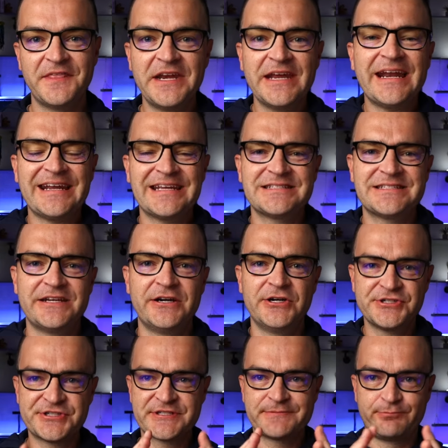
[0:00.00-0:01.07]
Then you got to consider
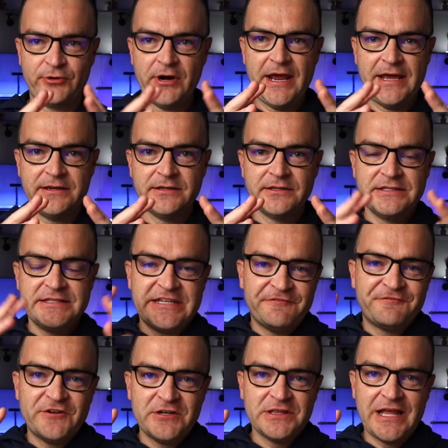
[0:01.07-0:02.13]
spread
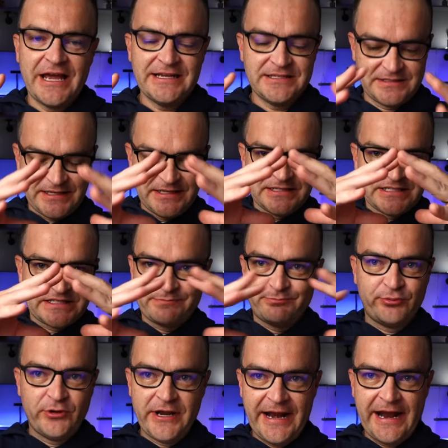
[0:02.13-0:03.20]
different lights
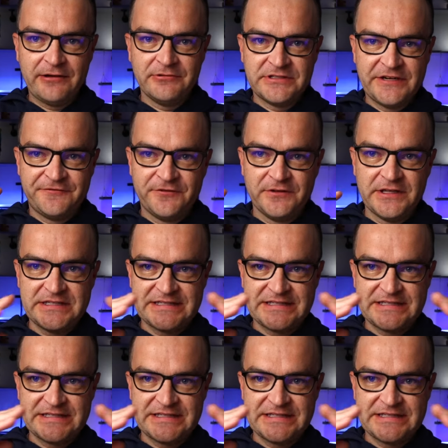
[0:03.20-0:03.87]
spread out differently.